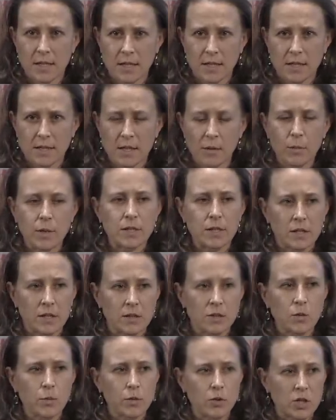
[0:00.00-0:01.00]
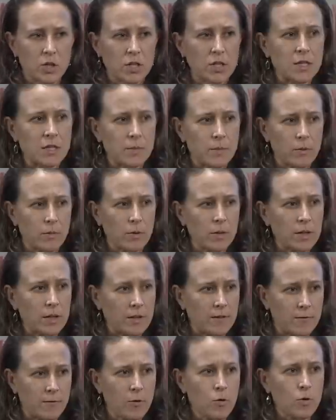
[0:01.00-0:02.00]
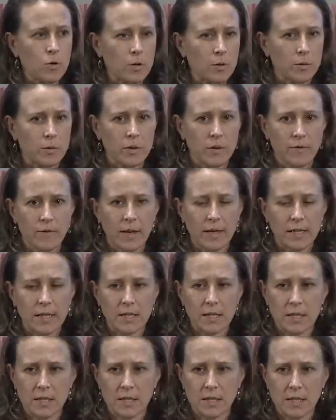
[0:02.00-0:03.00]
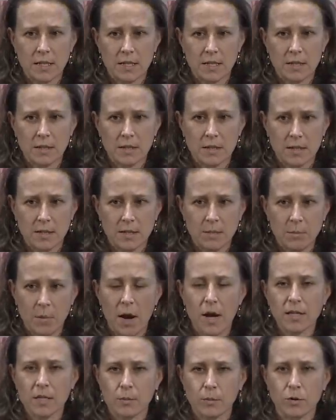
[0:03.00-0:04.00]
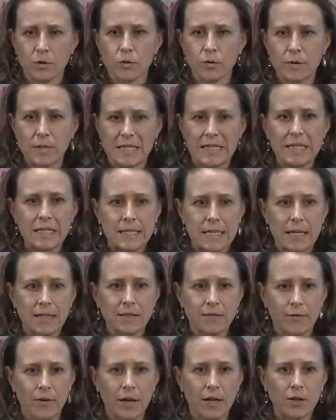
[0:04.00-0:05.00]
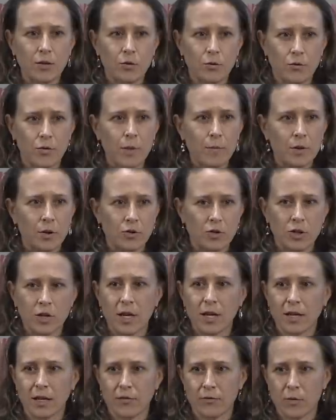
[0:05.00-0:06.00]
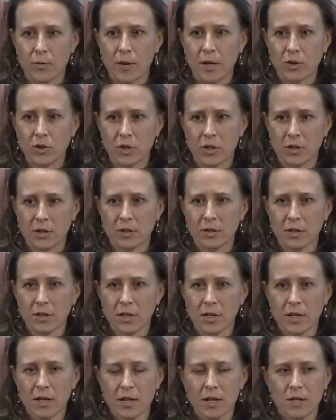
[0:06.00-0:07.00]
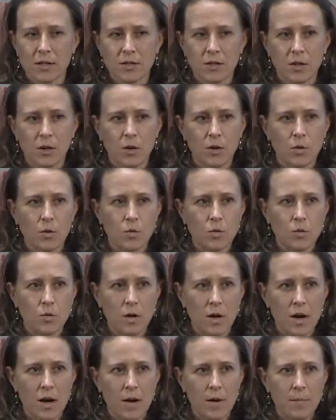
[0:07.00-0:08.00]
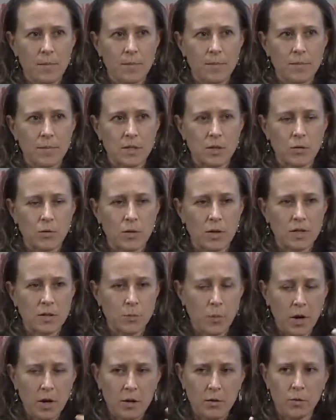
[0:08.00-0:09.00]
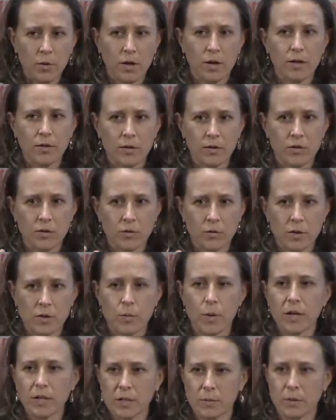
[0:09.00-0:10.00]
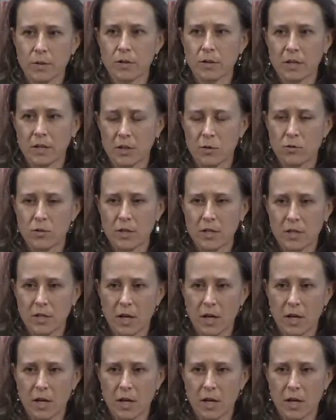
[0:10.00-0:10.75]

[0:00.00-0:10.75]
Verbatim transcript: in some ways, the consumer just needs to be really informed with the fact that it's, it's impossible to de-identify you from your genetic information. So, um, so it's part of where there's a responsibility. You need